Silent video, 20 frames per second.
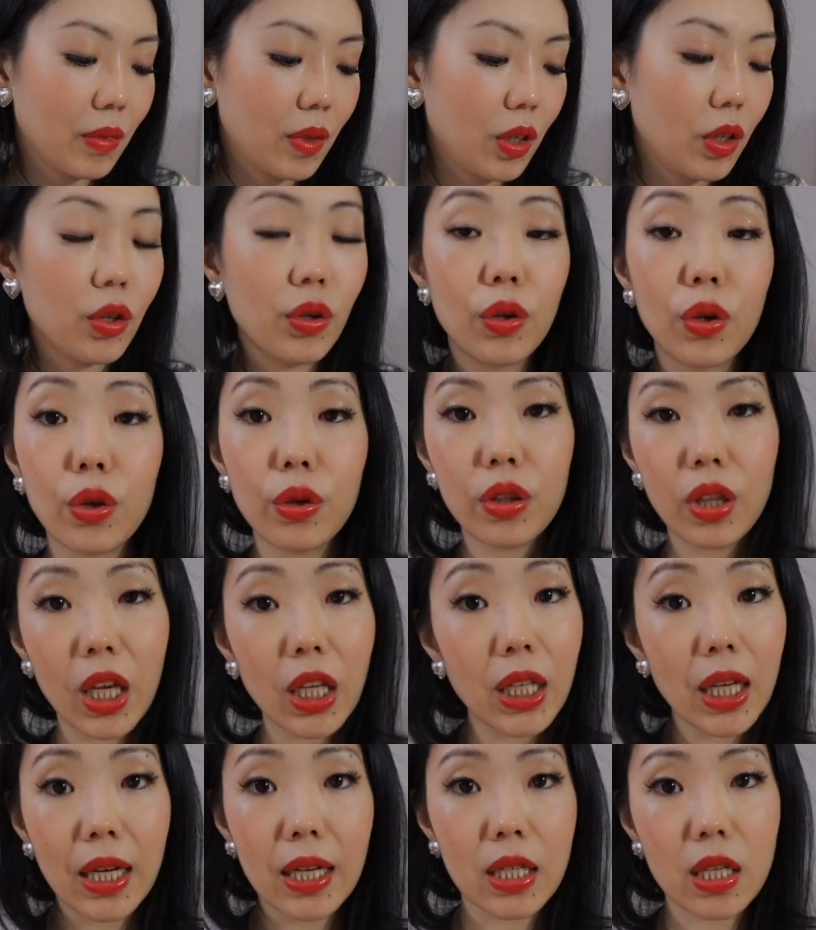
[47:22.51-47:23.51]
you, you
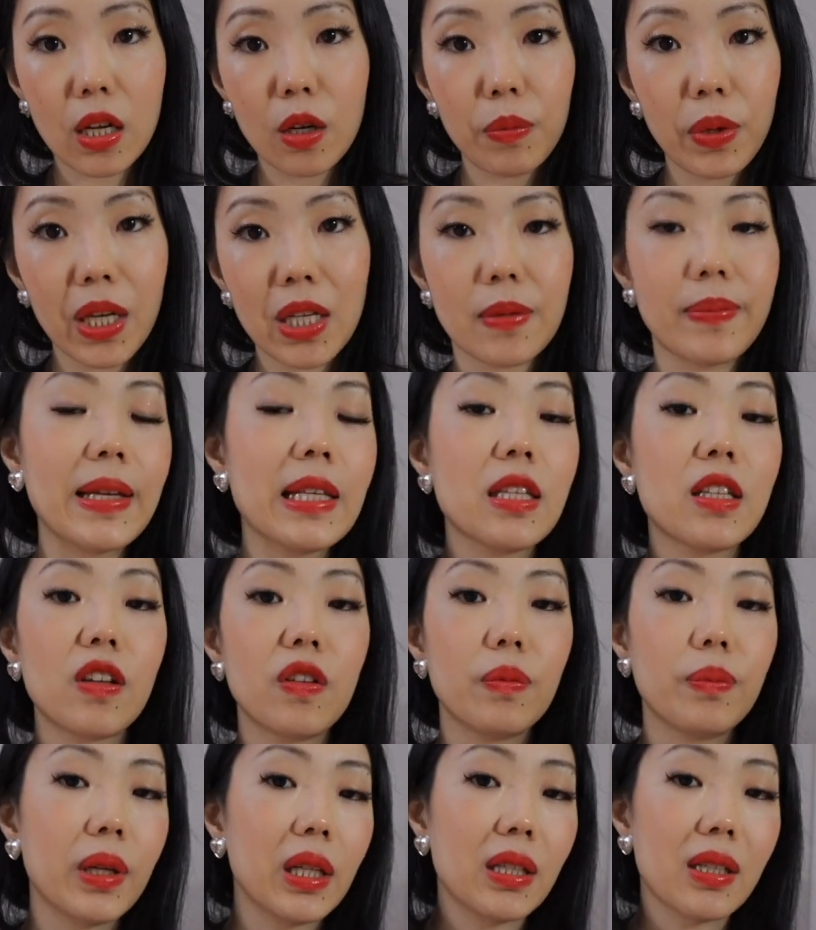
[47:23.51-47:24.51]
think that it's going to be
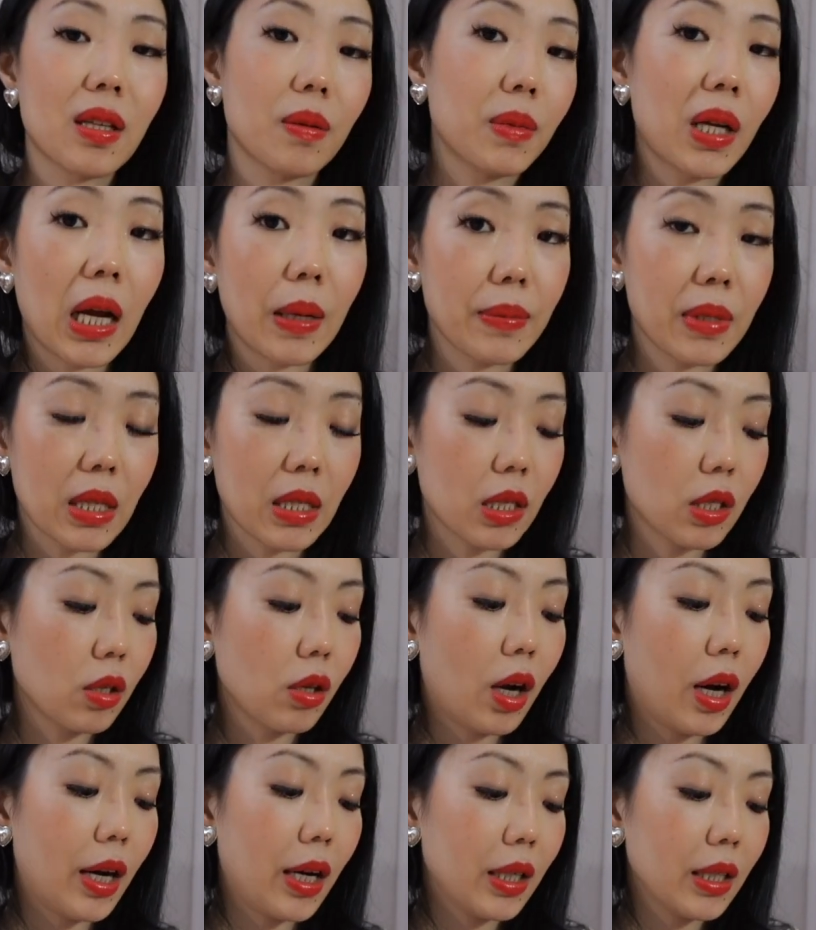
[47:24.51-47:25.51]
expensive, but sometimes it's
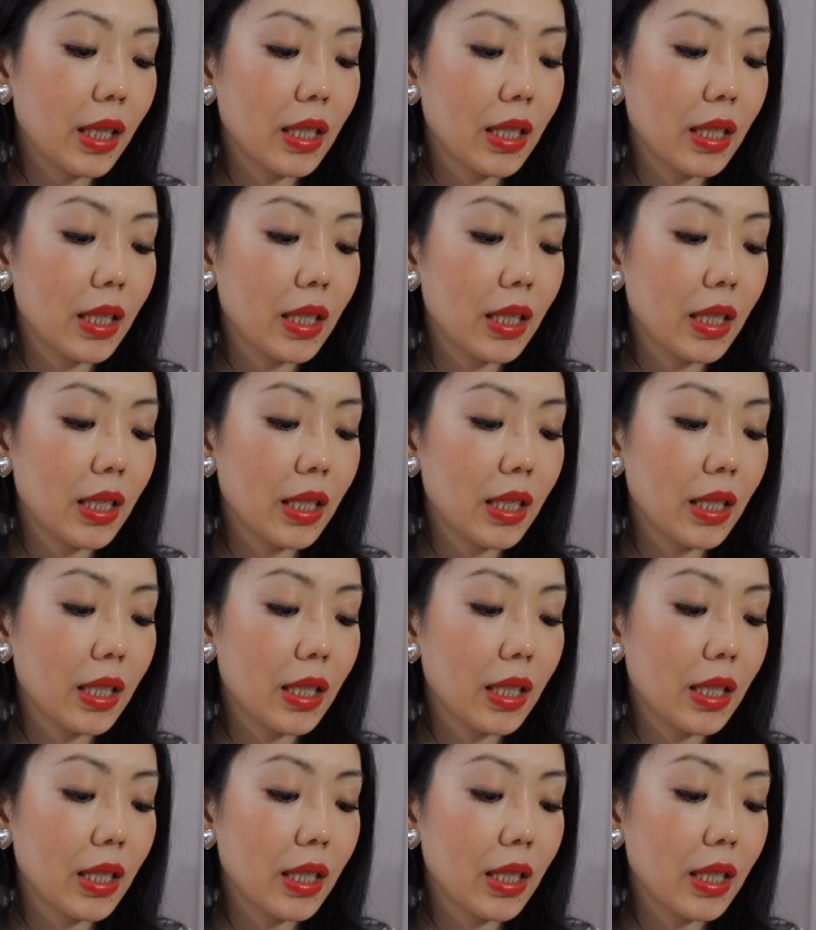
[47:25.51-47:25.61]
not.